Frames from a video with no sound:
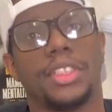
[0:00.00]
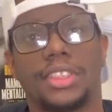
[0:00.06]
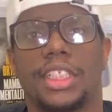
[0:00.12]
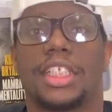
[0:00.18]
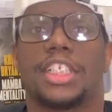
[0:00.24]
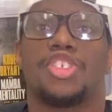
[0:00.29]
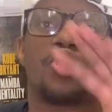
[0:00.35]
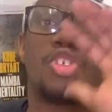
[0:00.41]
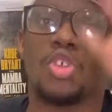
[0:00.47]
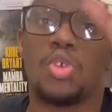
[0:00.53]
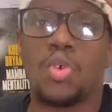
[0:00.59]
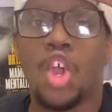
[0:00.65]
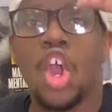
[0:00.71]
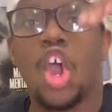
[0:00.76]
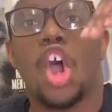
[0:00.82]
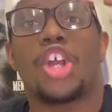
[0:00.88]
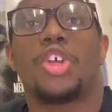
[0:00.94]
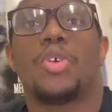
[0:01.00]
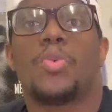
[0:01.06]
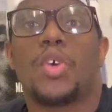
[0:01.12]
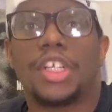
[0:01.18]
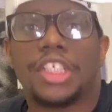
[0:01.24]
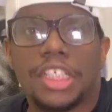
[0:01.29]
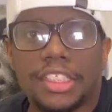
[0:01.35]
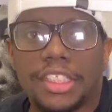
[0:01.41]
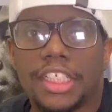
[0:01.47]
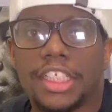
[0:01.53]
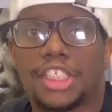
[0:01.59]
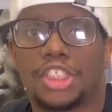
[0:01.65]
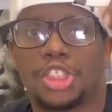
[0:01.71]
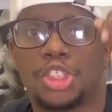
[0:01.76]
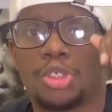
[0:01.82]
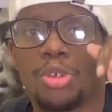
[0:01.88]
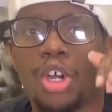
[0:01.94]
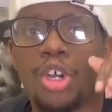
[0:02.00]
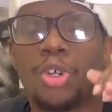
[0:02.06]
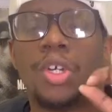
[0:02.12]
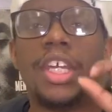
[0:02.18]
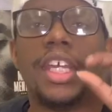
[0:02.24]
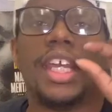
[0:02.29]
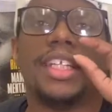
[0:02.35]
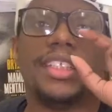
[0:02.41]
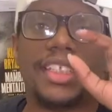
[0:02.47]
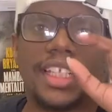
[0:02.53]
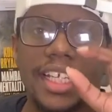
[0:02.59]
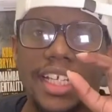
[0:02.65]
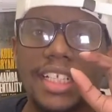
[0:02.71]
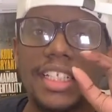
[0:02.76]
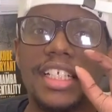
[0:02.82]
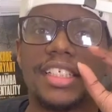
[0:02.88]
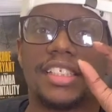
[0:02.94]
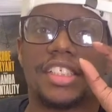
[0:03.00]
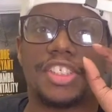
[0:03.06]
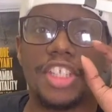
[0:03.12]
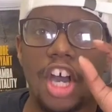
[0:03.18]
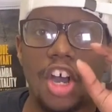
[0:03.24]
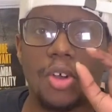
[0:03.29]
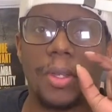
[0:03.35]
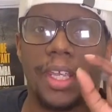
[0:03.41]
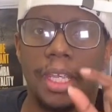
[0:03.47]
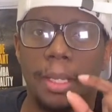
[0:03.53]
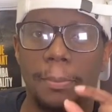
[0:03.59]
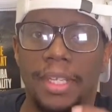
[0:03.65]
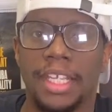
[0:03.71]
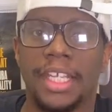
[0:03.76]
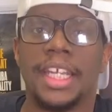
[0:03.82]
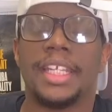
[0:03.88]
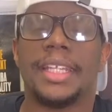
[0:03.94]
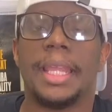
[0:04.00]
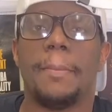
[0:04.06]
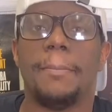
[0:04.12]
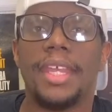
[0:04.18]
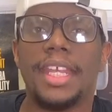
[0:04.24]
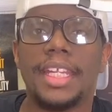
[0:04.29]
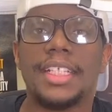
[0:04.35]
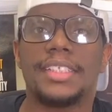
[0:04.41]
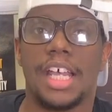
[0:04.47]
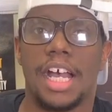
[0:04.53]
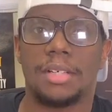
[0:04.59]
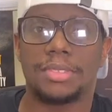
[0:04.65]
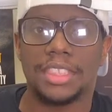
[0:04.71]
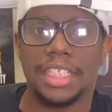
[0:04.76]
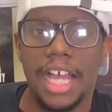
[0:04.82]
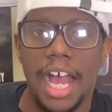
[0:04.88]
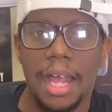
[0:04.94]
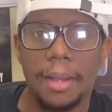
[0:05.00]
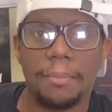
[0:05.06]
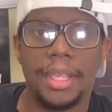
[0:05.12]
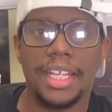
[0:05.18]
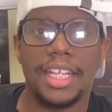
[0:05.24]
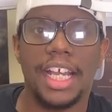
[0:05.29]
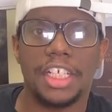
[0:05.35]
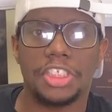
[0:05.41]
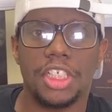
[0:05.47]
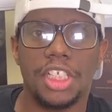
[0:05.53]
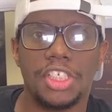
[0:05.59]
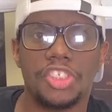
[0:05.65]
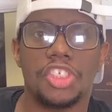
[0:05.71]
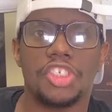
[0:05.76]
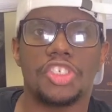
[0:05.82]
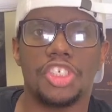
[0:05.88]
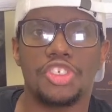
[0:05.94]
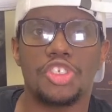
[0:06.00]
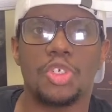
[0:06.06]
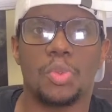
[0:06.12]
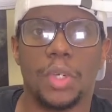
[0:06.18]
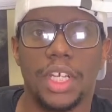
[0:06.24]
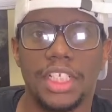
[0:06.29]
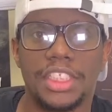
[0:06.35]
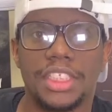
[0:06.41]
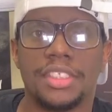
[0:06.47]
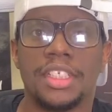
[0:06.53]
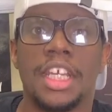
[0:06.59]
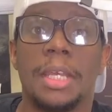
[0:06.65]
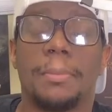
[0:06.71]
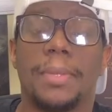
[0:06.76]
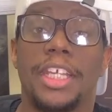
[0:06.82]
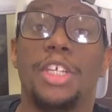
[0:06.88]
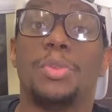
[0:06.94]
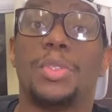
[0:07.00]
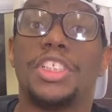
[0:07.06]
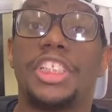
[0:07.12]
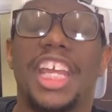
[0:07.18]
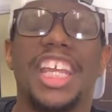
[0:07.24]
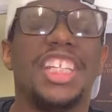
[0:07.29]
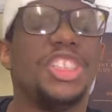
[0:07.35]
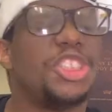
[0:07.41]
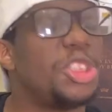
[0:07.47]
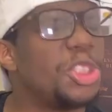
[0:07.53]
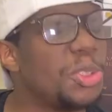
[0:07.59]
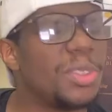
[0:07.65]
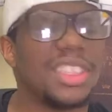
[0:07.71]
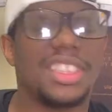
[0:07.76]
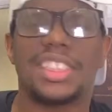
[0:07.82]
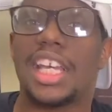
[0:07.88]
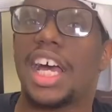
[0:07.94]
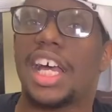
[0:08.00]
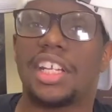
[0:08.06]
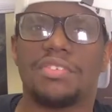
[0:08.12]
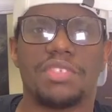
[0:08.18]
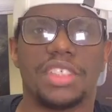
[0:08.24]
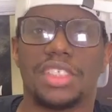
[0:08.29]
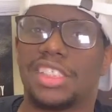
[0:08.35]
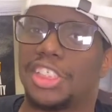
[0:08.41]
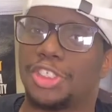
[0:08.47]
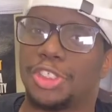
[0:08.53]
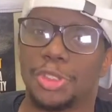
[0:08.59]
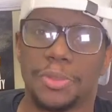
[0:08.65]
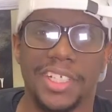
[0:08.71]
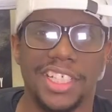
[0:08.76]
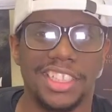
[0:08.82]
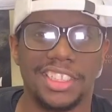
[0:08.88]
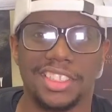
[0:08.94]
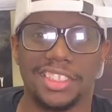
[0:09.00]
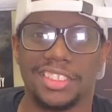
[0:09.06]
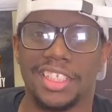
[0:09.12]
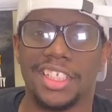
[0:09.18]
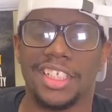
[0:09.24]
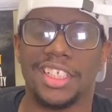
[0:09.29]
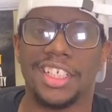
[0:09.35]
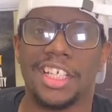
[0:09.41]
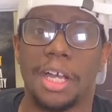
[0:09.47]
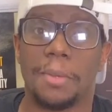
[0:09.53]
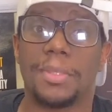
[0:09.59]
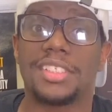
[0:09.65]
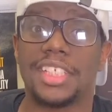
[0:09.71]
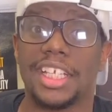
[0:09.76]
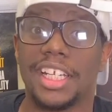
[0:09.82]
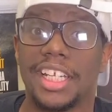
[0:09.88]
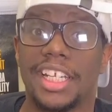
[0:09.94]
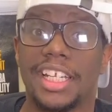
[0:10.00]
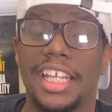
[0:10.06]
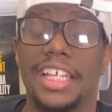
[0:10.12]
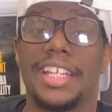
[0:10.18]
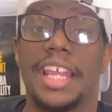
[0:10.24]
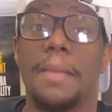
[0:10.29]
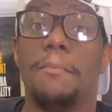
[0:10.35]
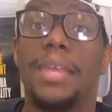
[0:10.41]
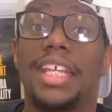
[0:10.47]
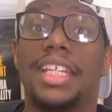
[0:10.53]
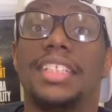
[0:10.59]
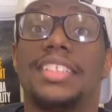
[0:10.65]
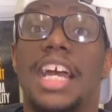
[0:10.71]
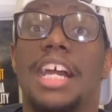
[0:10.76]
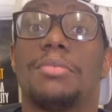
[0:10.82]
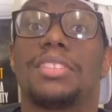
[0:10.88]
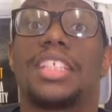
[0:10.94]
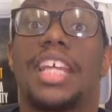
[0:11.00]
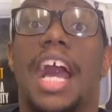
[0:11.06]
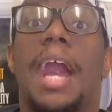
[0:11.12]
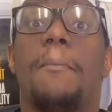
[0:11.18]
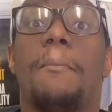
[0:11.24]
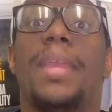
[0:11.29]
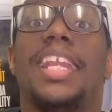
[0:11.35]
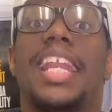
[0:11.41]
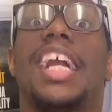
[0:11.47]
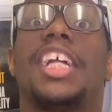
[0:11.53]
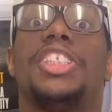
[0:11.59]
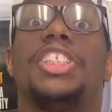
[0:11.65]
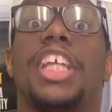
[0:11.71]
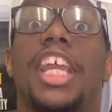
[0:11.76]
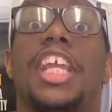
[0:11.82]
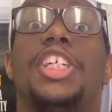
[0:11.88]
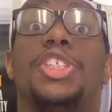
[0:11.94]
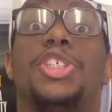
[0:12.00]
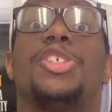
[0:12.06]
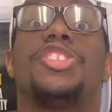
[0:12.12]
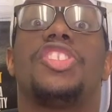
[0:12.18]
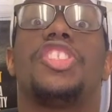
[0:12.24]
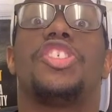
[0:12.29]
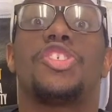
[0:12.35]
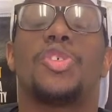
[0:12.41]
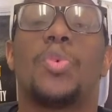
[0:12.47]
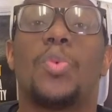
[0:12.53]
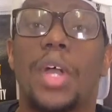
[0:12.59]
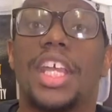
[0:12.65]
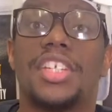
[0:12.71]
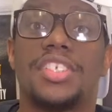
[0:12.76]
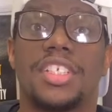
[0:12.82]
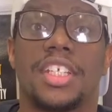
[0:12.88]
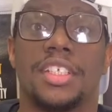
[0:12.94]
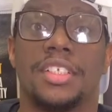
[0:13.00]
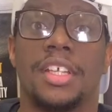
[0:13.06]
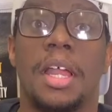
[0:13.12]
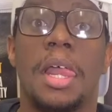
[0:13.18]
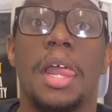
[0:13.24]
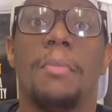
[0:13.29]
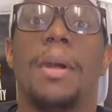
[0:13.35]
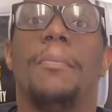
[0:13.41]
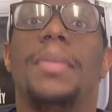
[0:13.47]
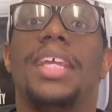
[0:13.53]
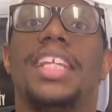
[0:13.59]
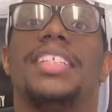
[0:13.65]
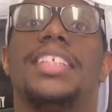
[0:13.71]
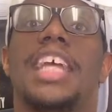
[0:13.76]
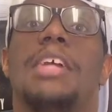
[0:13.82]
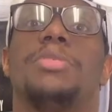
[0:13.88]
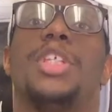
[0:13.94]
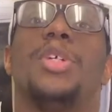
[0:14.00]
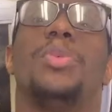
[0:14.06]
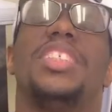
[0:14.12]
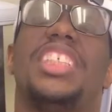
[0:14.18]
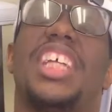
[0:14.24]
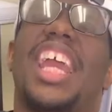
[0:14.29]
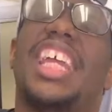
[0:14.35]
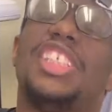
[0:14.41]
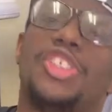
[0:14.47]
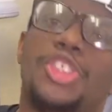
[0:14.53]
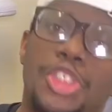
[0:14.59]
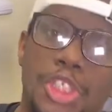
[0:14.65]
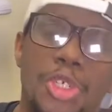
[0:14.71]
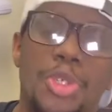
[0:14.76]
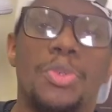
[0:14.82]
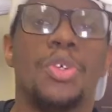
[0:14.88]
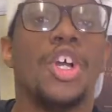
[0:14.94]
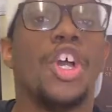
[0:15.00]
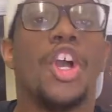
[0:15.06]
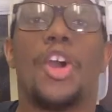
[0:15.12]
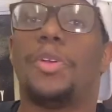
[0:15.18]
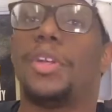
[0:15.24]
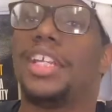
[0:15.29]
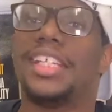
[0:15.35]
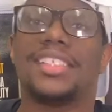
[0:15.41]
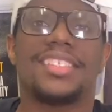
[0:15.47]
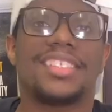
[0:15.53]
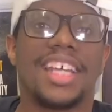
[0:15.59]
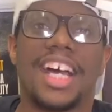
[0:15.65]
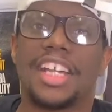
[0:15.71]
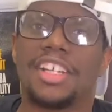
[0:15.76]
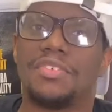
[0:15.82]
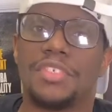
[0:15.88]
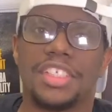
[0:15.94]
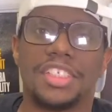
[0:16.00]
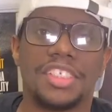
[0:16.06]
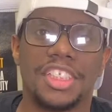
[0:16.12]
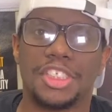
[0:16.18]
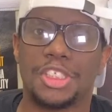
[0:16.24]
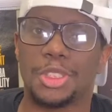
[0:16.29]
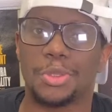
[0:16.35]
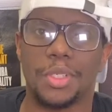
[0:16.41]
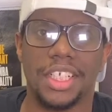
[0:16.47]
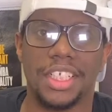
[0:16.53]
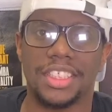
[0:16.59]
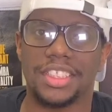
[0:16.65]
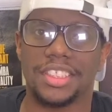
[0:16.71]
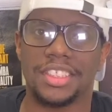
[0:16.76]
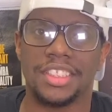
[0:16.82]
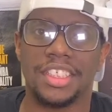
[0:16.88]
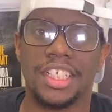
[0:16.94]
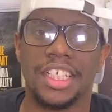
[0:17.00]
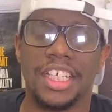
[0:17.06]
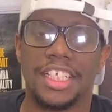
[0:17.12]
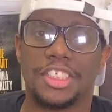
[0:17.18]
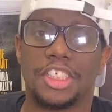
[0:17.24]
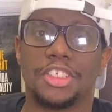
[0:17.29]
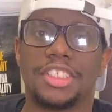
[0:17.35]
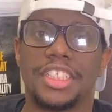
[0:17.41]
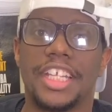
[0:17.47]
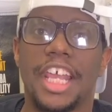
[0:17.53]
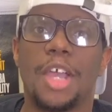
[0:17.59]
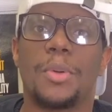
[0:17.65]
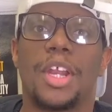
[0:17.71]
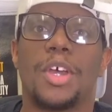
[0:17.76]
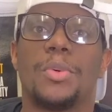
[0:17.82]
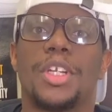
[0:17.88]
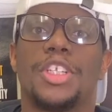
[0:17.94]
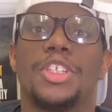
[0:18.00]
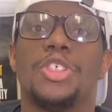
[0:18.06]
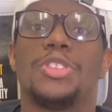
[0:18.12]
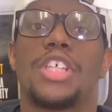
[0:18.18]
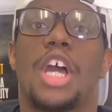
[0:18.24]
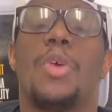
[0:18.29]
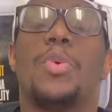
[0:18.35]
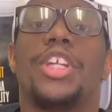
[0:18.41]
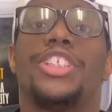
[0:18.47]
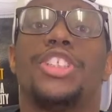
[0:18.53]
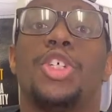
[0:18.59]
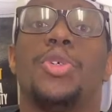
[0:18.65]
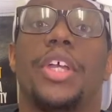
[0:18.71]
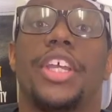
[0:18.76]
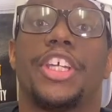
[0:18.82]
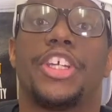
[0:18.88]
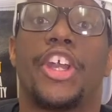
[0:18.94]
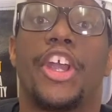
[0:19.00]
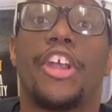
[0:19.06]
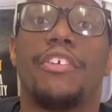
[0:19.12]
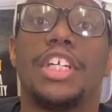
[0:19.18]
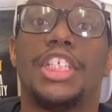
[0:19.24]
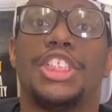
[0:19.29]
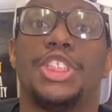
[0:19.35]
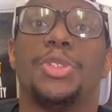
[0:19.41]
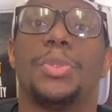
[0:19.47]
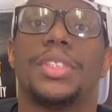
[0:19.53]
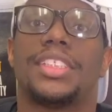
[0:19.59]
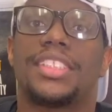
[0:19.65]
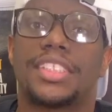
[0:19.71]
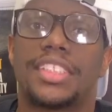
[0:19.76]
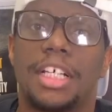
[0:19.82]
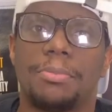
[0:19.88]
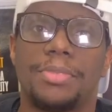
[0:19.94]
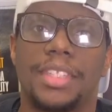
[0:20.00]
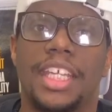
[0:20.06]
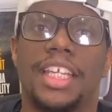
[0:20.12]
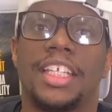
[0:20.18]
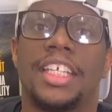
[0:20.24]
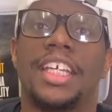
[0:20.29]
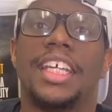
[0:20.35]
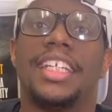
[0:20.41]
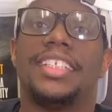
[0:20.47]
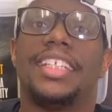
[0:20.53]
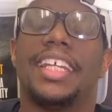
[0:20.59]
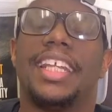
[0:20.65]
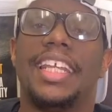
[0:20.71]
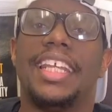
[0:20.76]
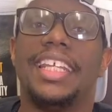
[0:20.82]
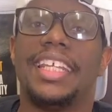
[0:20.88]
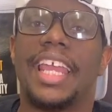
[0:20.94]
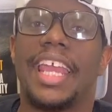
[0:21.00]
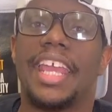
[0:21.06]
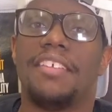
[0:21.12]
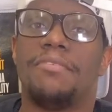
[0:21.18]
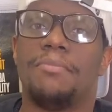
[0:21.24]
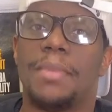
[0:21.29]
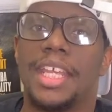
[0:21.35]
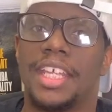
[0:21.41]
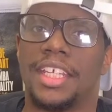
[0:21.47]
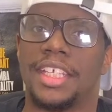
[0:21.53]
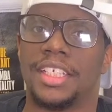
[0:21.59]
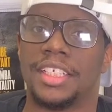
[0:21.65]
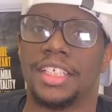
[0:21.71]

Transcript: because you are the one that's in control. And then this thought hit me that many times God may not change the situation, but he will change you inside of the situation. I'm going to say that again, that many times God may not change your situation, but many times he will change you on the inside of your situation. And so today what I want to do is I want to encourage you with something that he gave me.